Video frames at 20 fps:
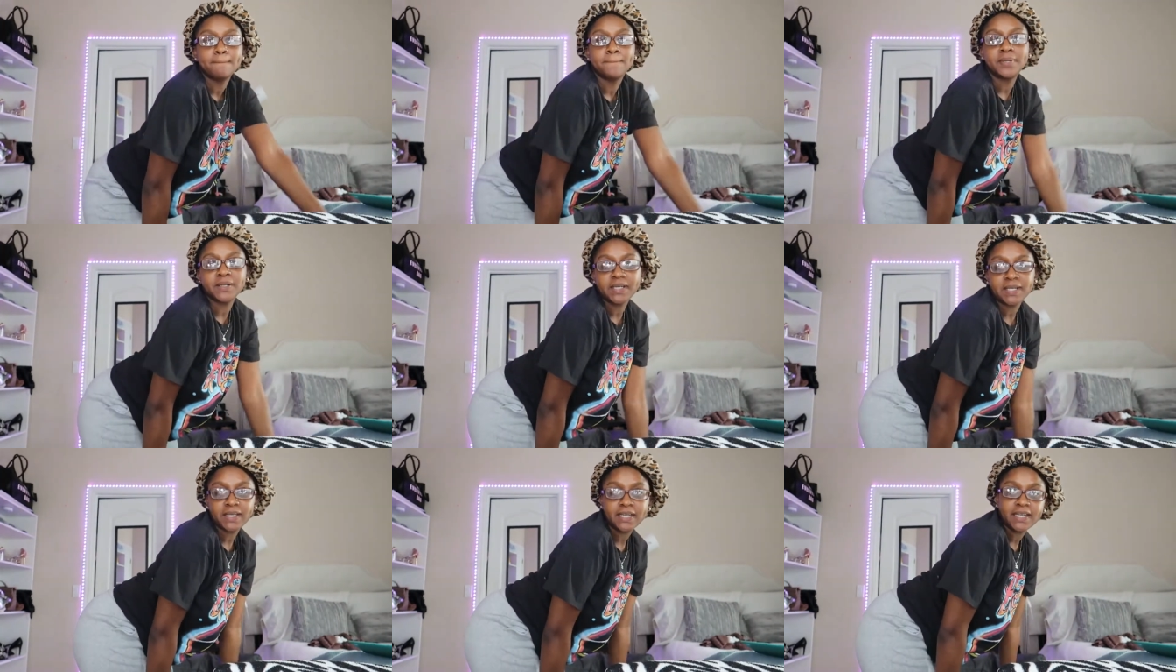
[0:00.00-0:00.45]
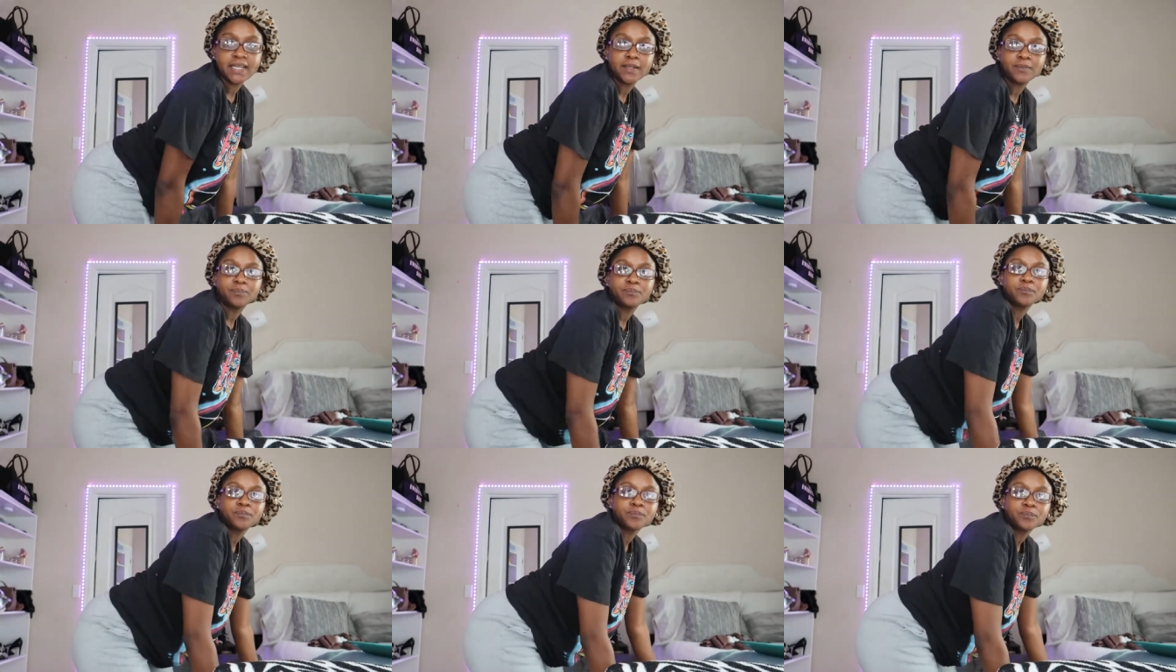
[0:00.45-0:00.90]

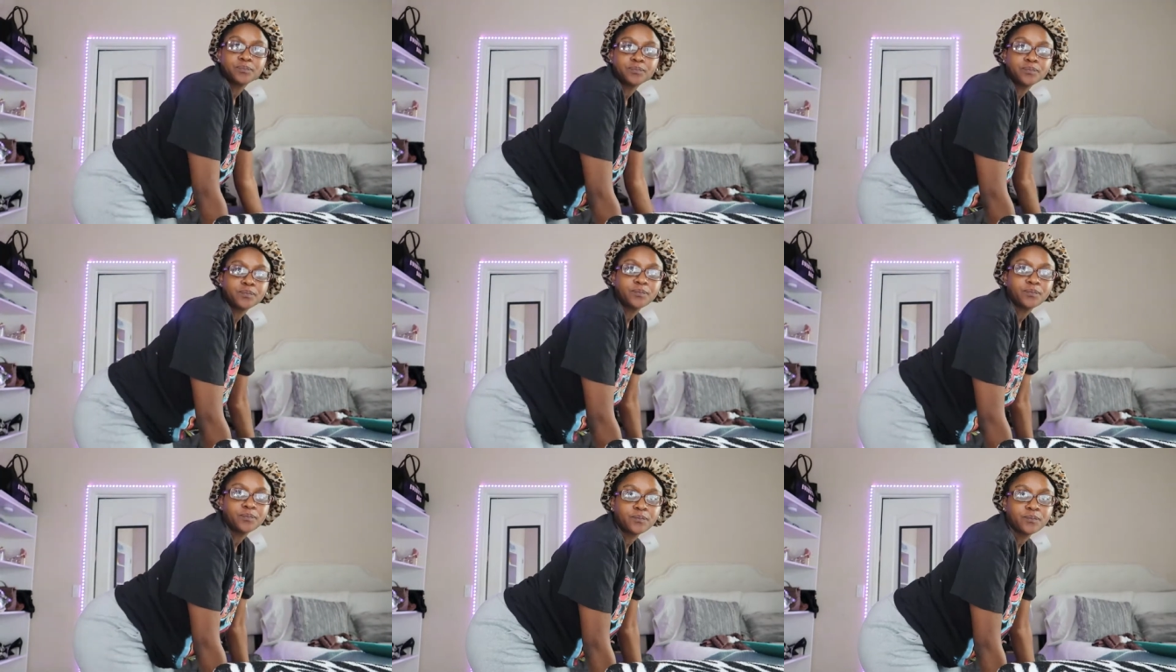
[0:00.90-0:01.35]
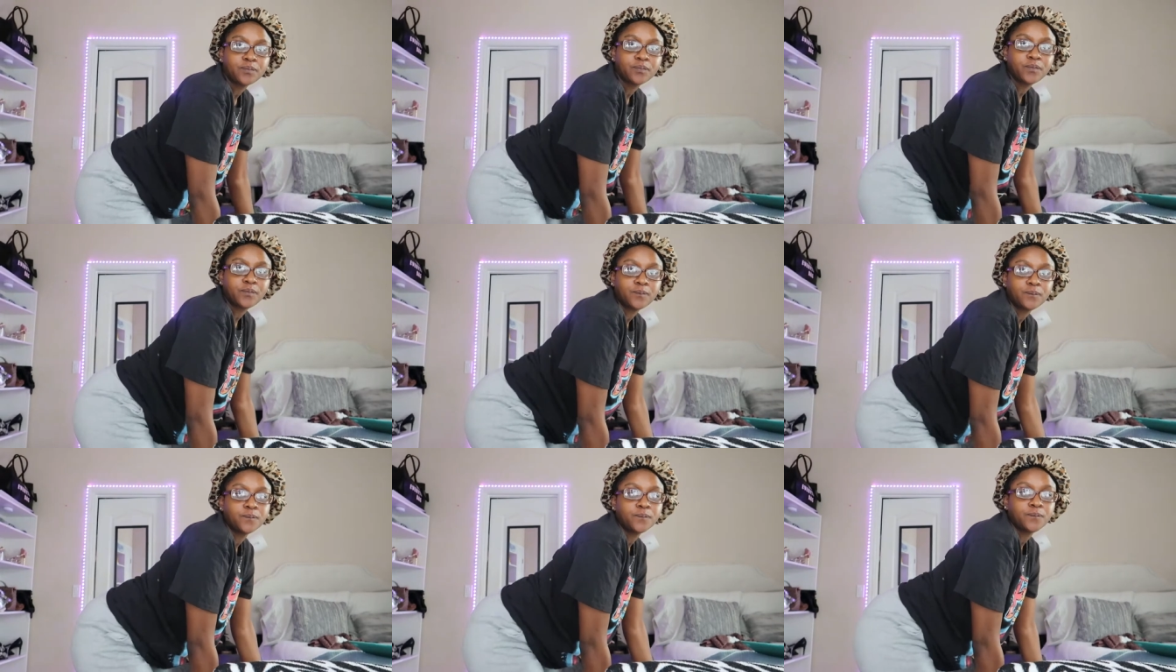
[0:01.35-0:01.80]
But
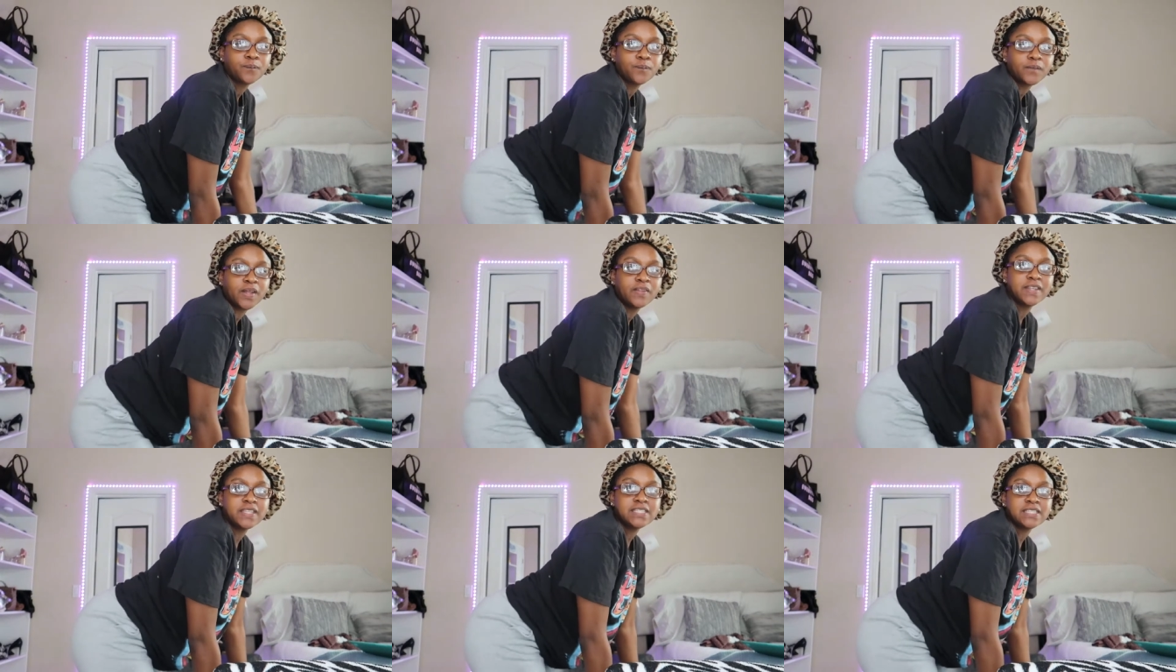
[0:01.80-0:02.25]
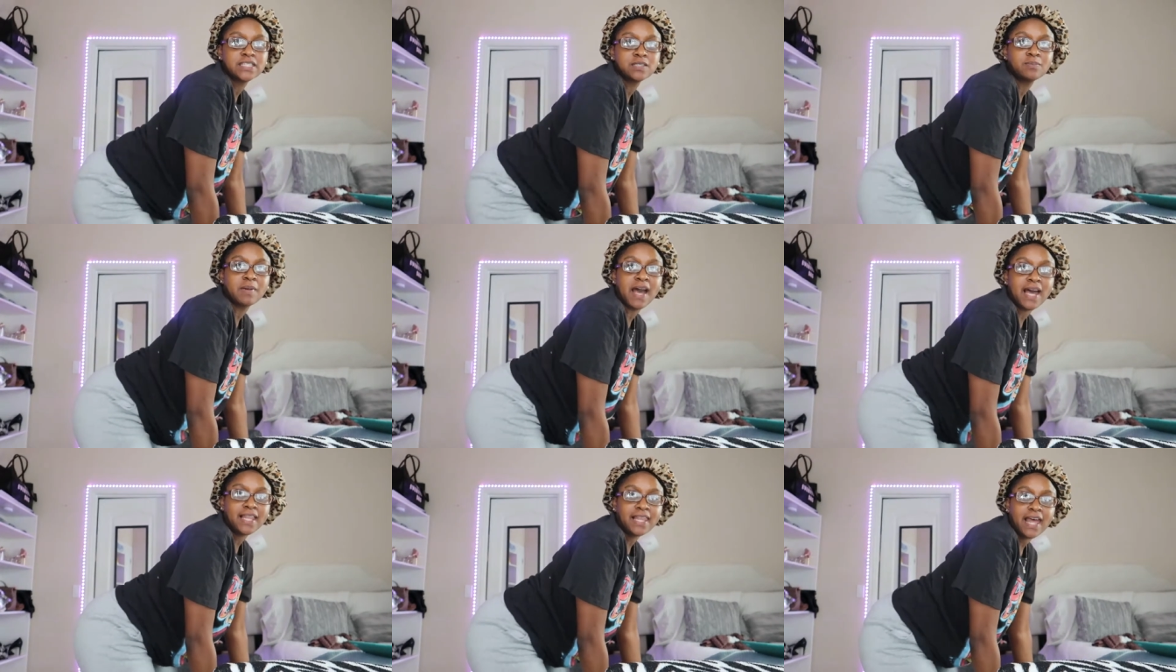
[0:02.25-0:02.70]
this is
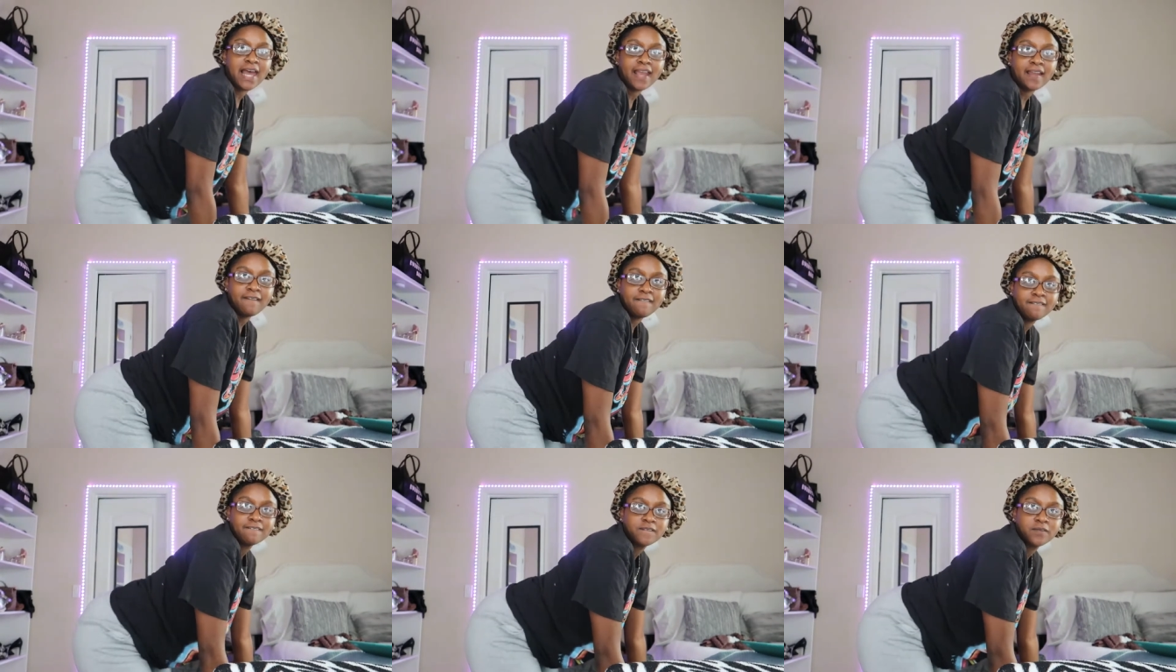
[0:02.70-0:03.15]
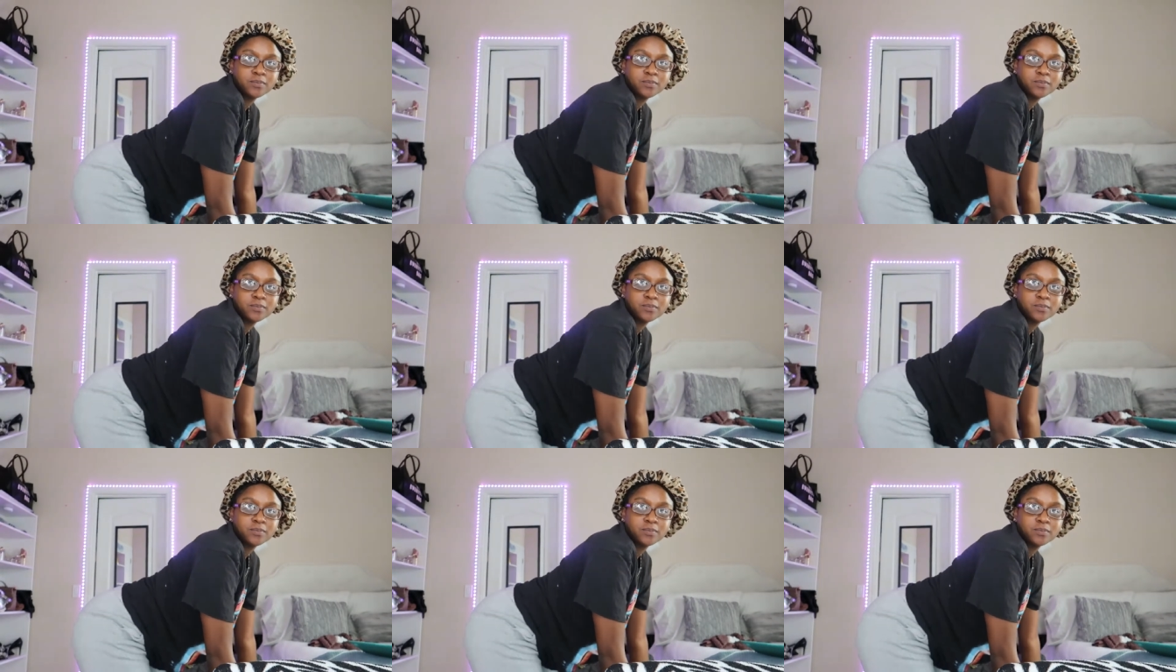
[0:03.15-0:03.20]
my life